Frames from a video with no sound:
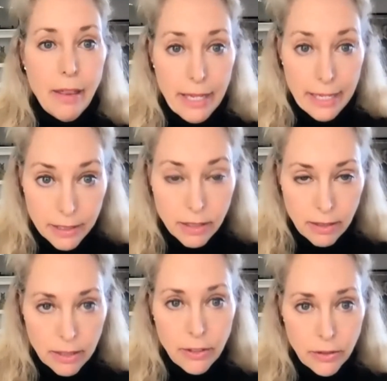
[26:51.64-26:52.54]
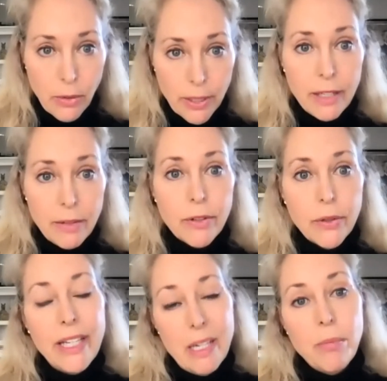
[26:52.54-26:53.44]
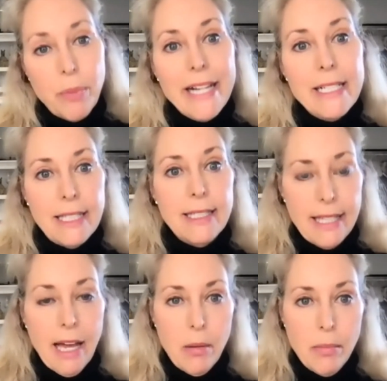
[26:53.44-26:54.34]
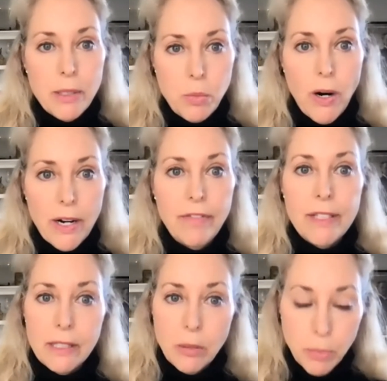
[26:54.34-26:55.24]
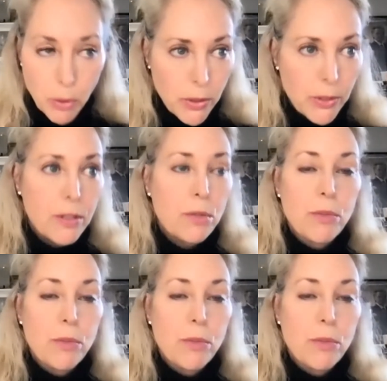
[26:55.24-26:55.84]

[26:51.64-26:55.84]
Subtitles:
in, he really embraces them as part of his supporters,